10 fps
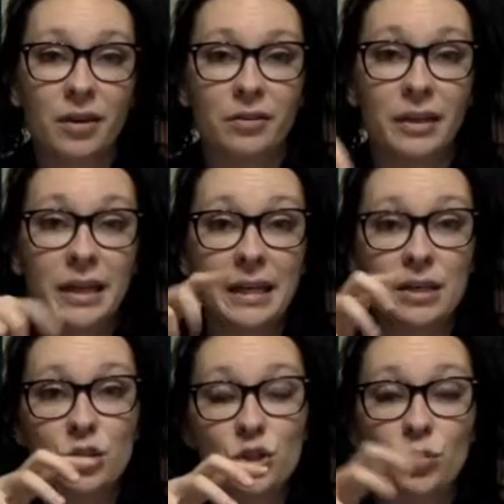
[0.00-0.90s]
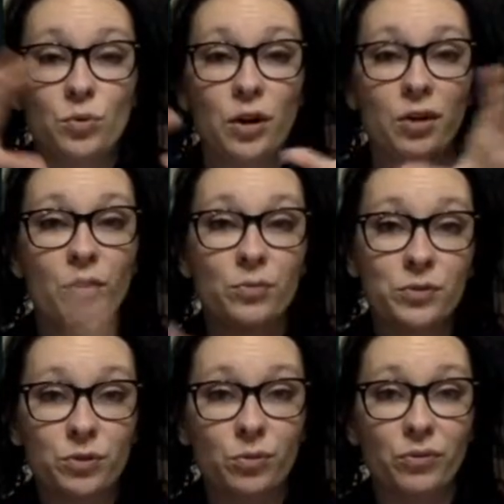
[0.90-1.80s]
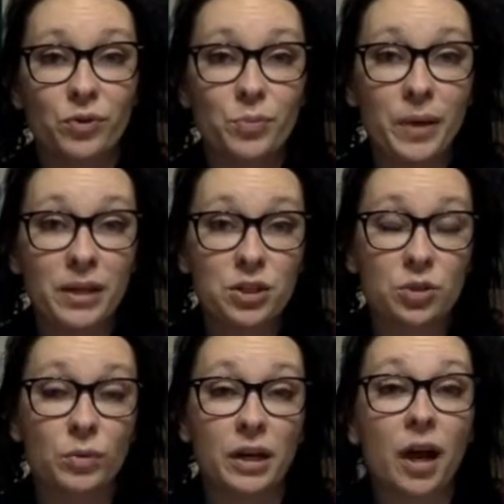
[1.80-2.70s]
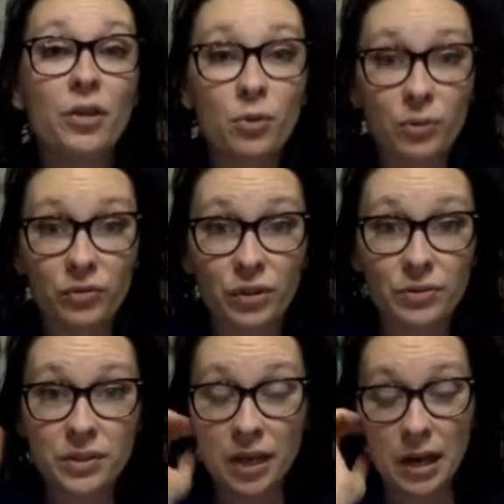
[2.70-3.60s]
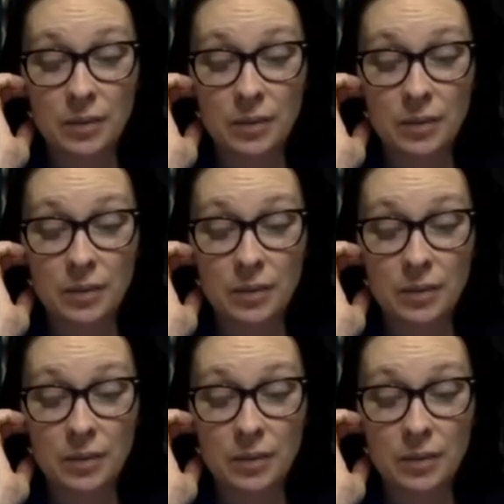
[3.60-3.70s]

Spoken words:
linking to our homeschool review page to read other reviews,